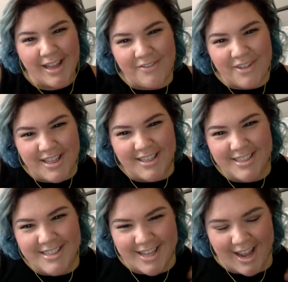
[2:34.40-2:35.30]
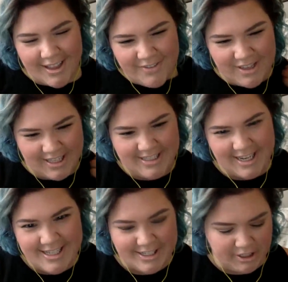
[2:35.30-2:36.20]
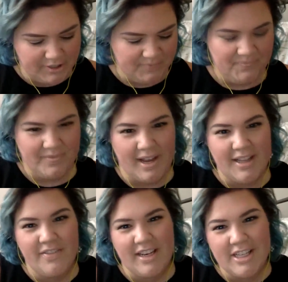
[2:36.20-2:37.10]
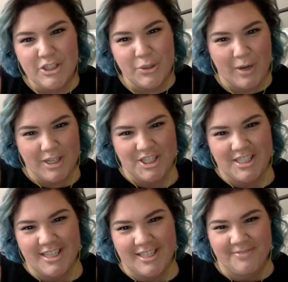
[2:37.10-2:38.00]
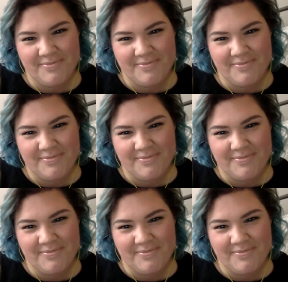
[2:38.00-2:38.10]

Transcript: live in the desert. I live in Eastern Washington.